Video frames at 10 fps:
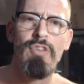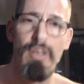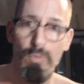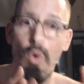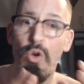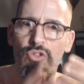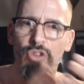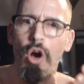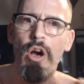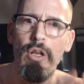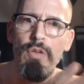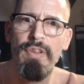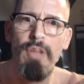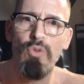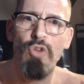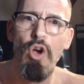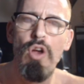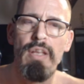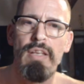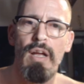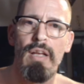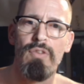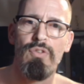and it was kind of in those early days